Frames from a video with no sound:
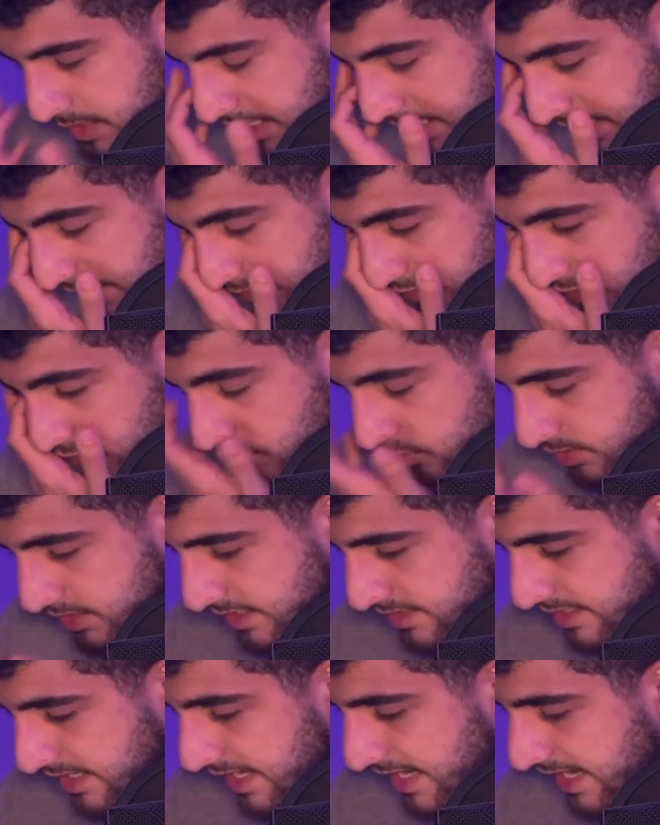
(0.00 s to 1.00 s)
we know
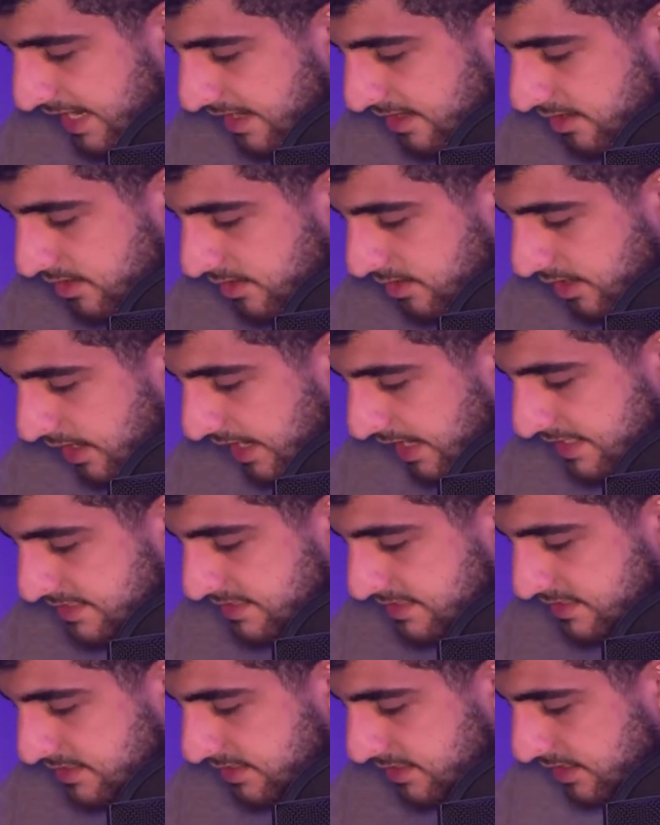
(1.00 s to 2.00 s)
that n
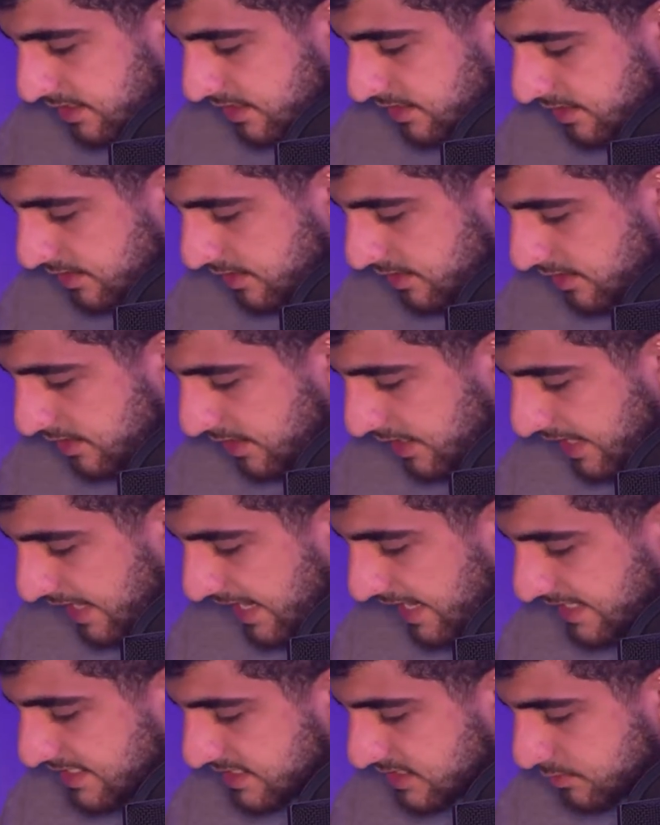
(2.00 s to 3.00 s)
has
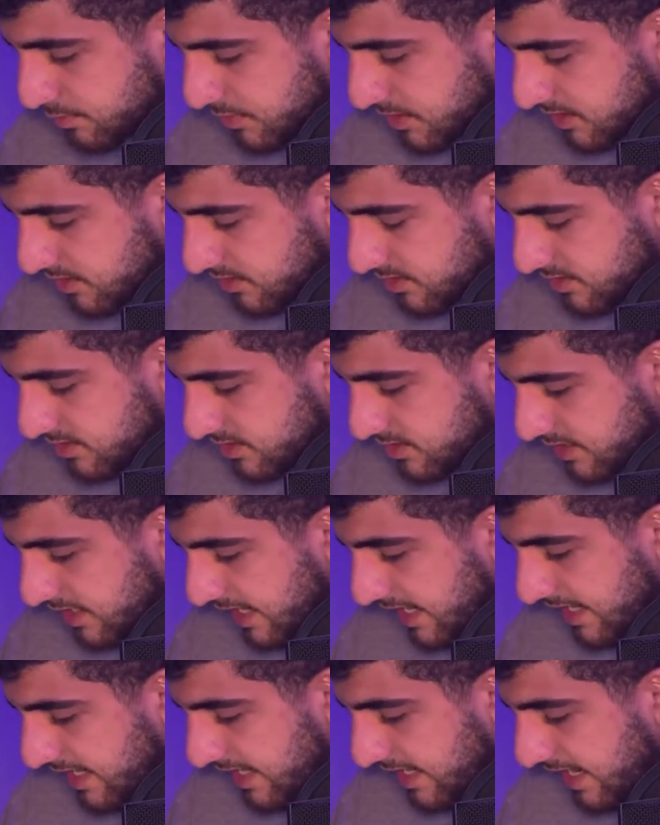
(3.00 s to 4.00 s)
x bits.
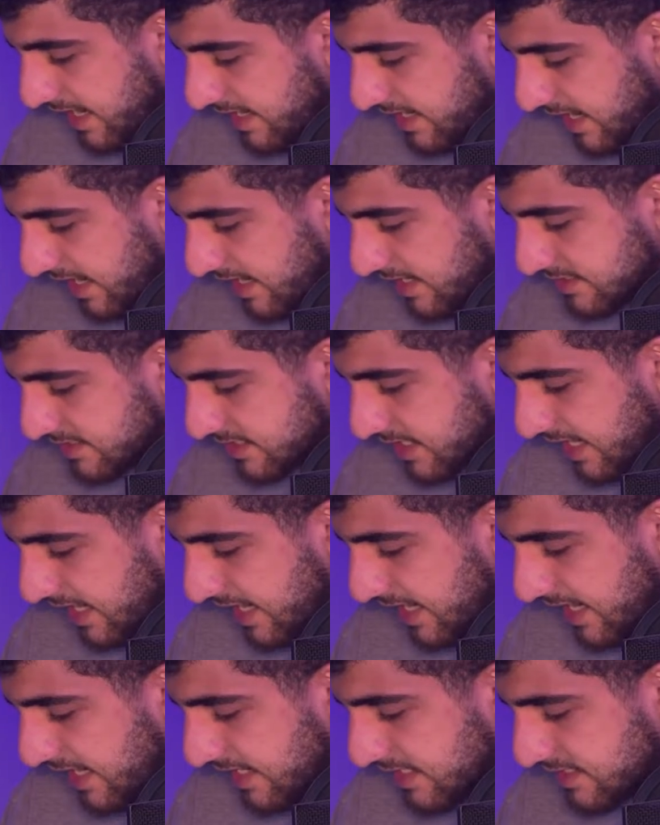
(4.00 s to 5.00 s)
N has
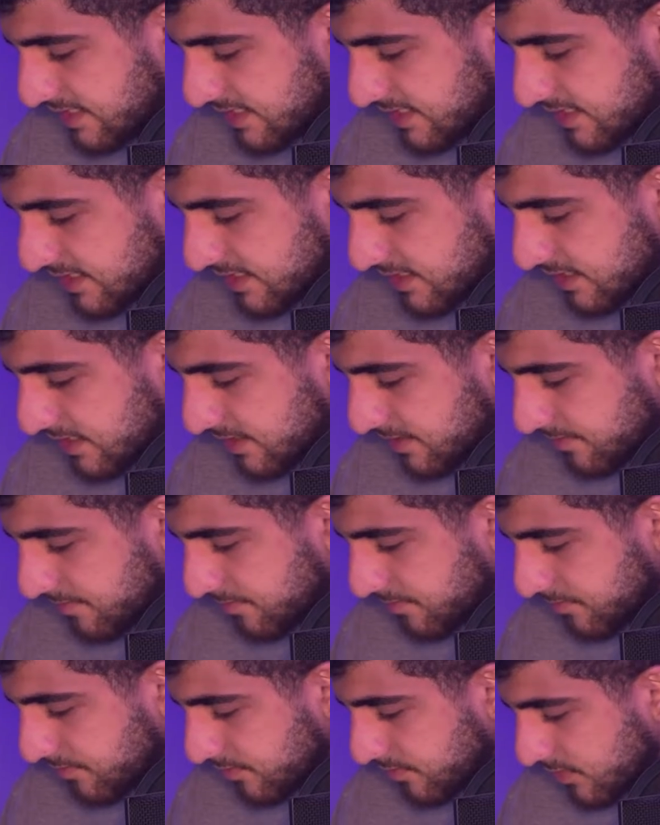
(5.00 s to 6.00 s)
x
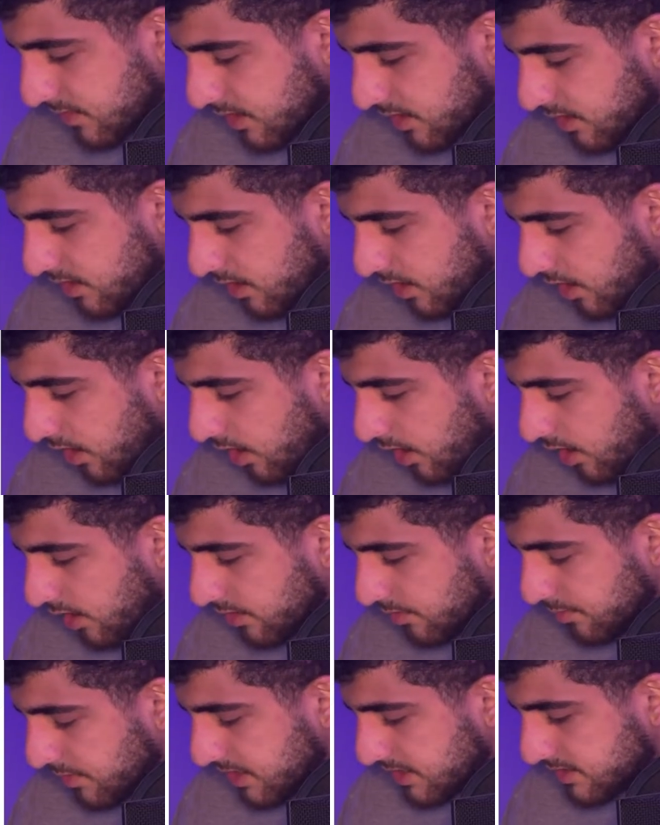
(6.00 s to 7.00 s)

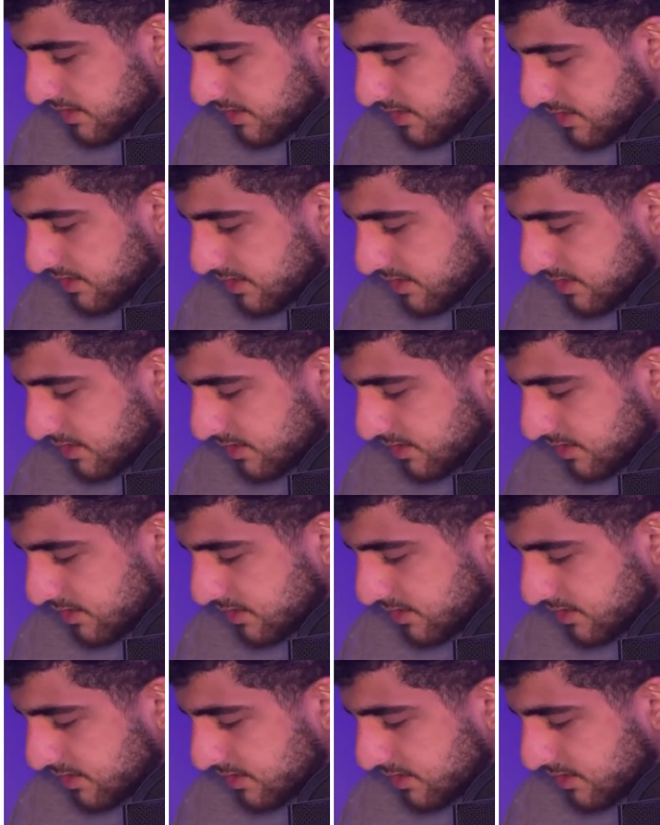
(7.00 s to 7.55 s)
on bits.